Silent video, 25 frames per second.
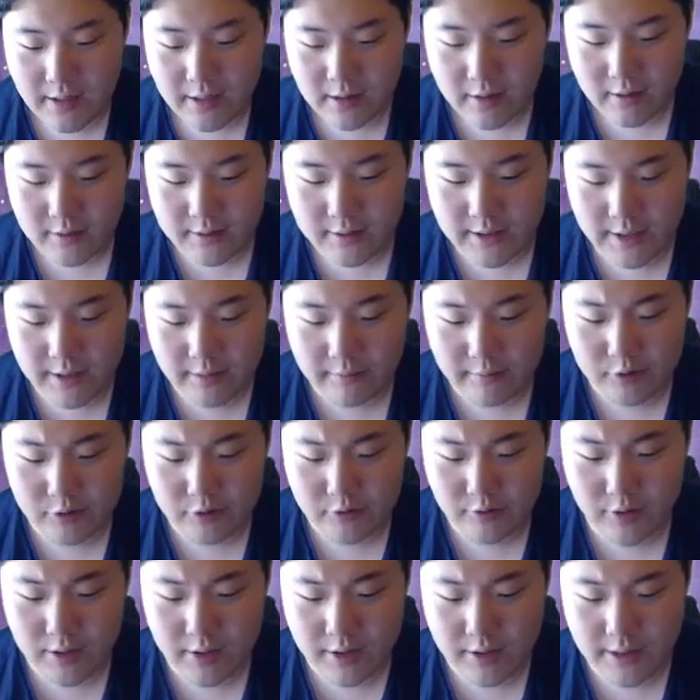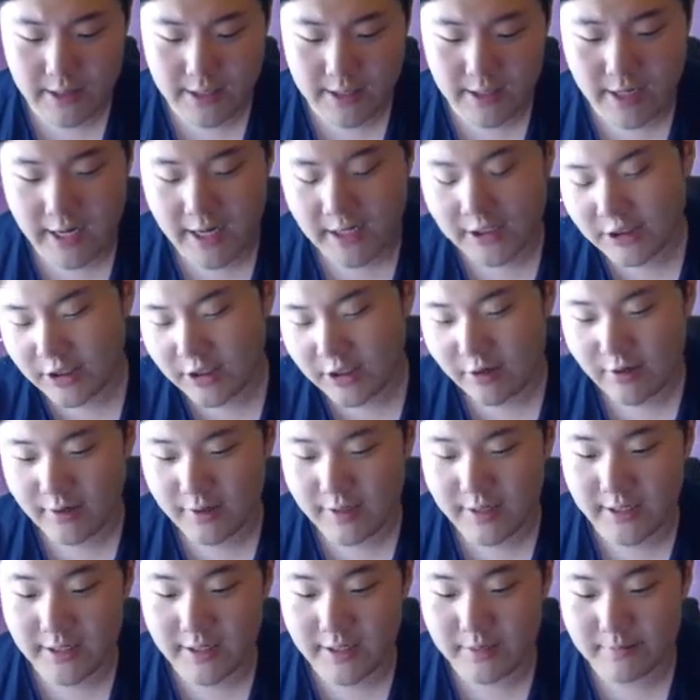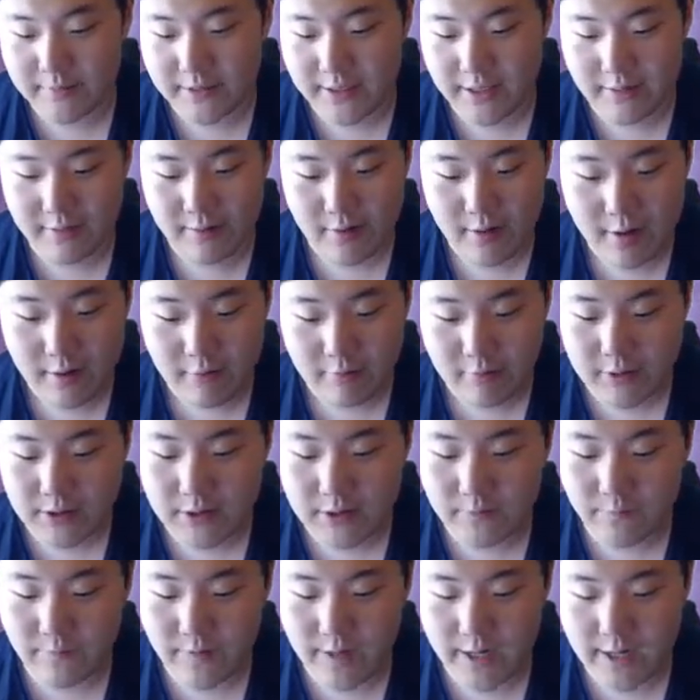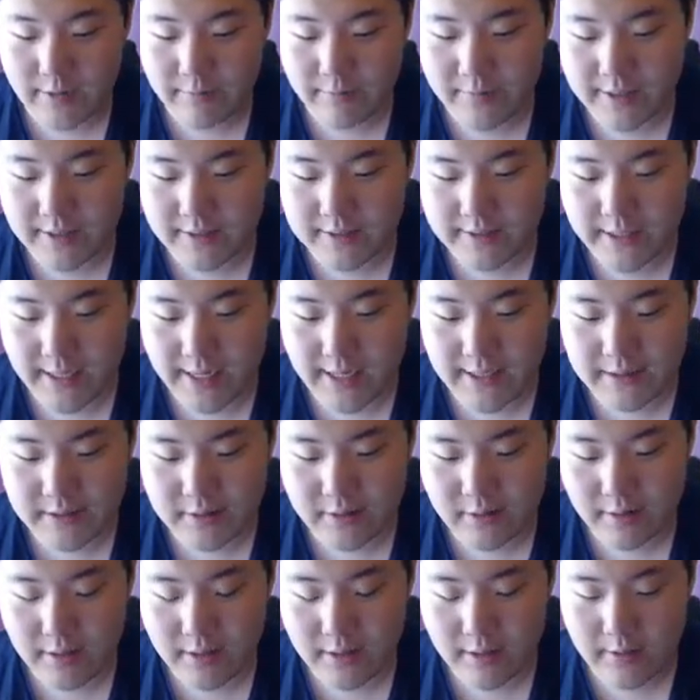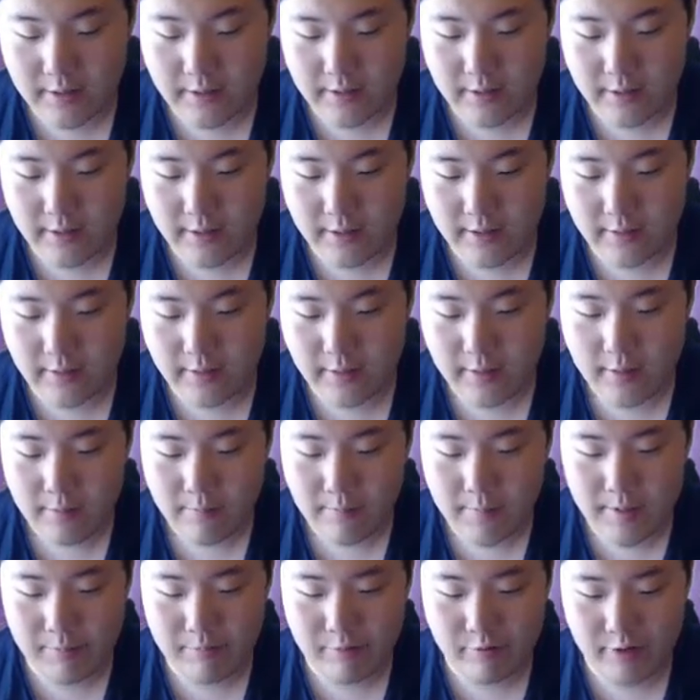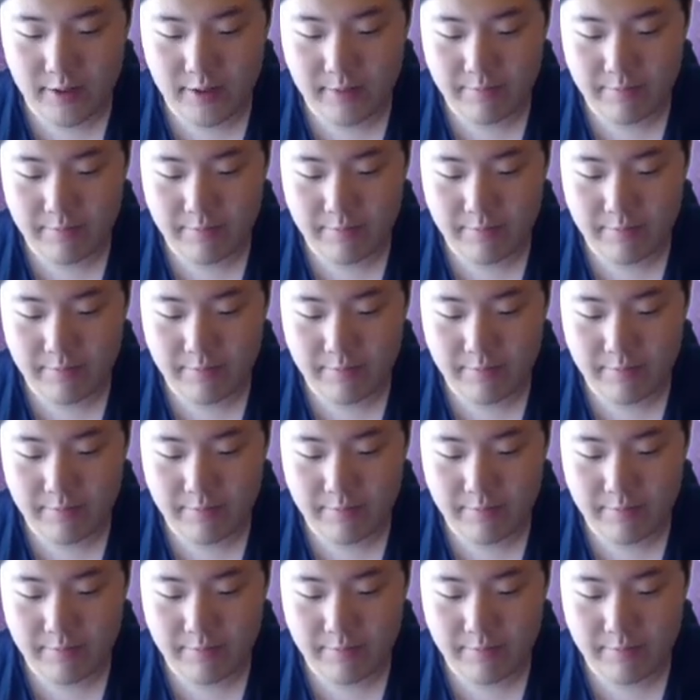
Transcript: Kartana withdraw, and actually Arcanine comes out, which is fine, because that's going to be pretty